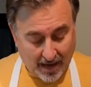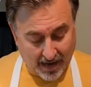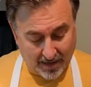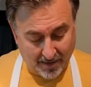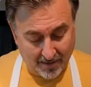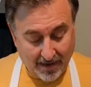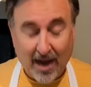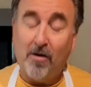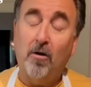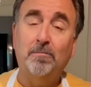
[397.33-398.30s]
And
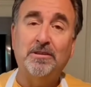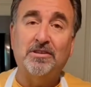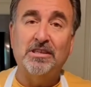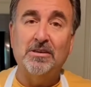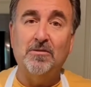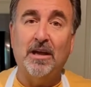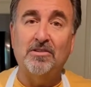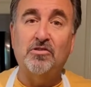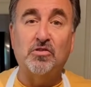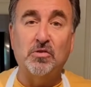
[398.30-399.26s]
I hope to see you
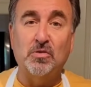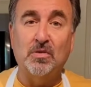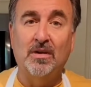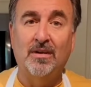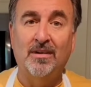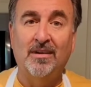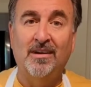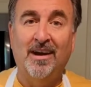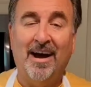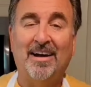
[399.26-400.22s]
again soon
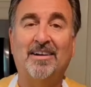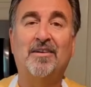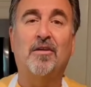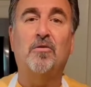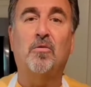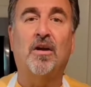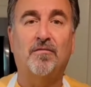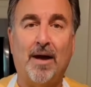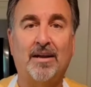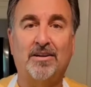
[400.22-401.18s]
on another
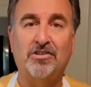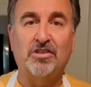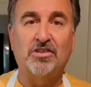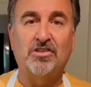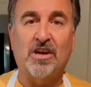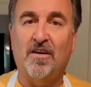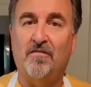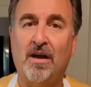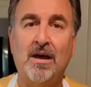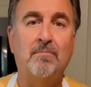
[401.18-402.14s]
one of my editions
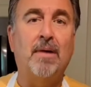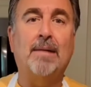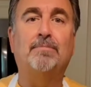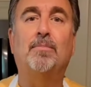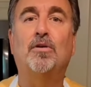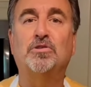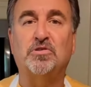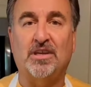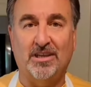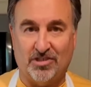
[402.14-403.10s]
of Papa
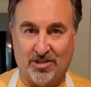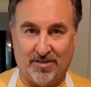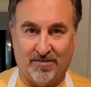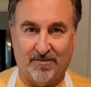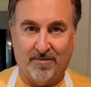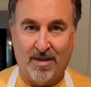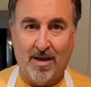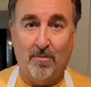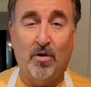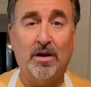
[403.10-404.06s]
Bojo's Kitchen.
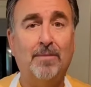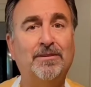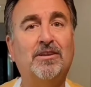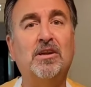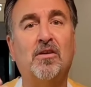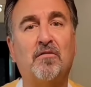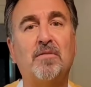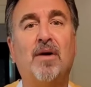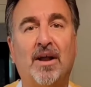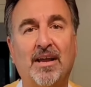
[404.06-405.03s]
Buon appetito,
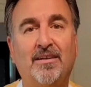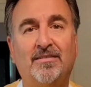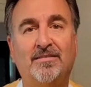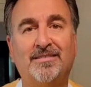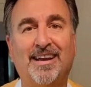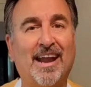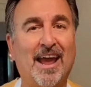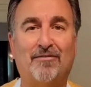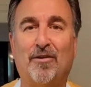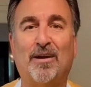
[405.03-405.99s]
everybody,
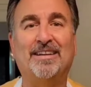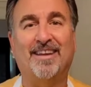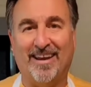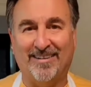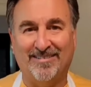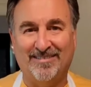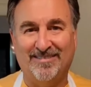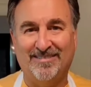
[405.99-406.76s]
and have a great day.